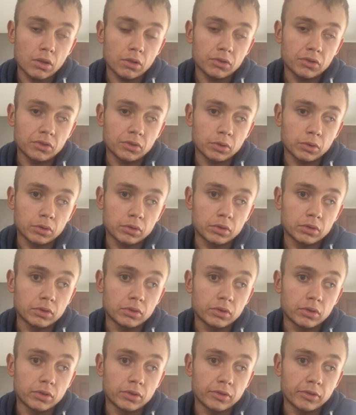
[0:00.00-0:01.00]

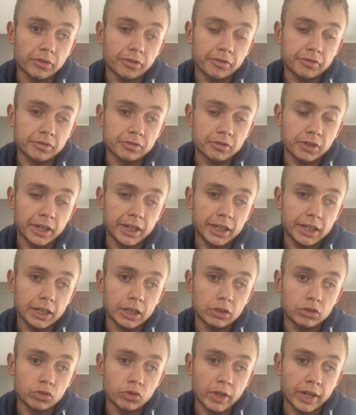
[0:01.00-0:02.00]
sorting free
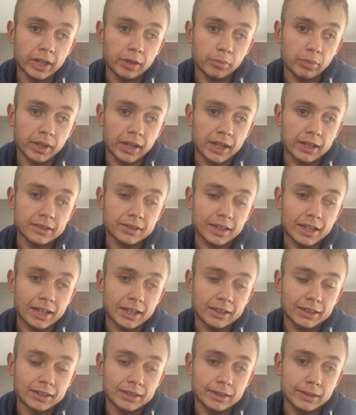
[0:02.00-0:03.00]
training plans
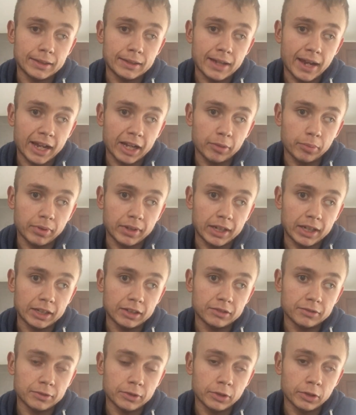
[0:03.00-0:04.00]
and diet
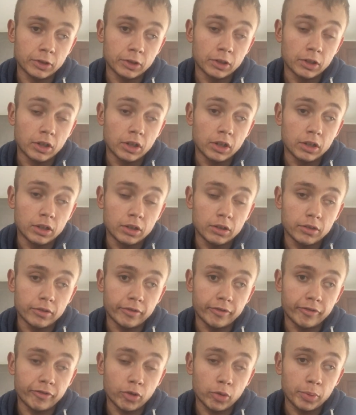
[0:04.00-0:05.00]
plans for
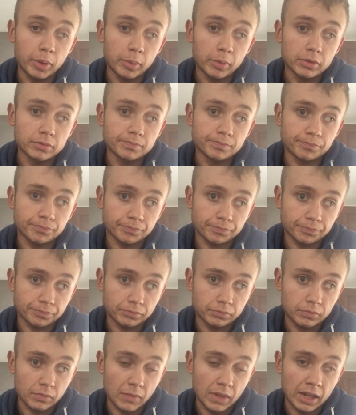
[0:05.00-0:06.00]
people.
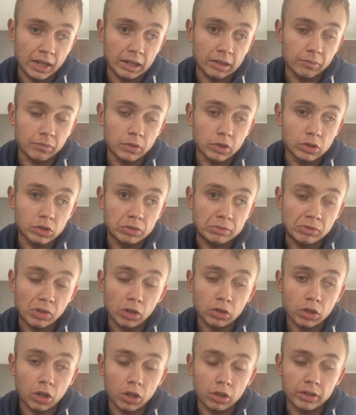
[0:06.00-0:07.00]

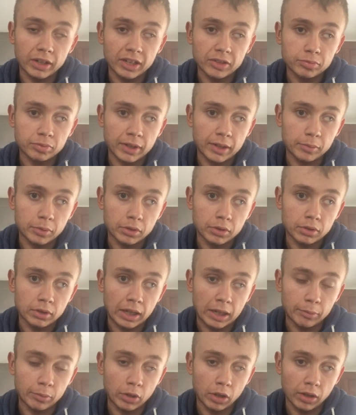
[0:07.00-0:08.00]
Not contest prep though,
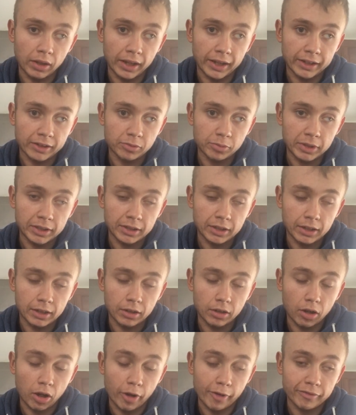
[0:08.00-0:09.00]
I'm not that expert.
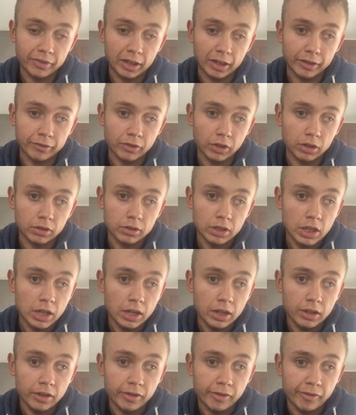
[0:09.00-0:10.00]
Obviously I've got
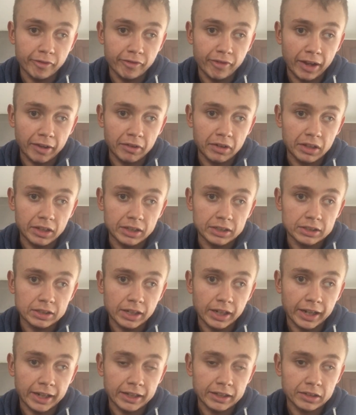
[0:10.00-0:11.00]
very
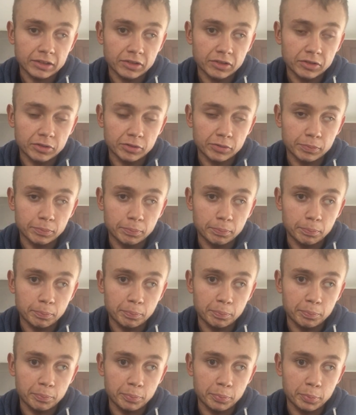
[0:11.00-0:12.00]
little
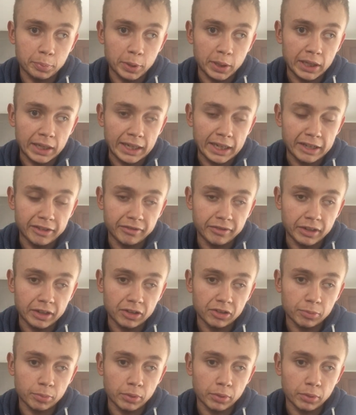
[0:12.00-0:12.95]
experience,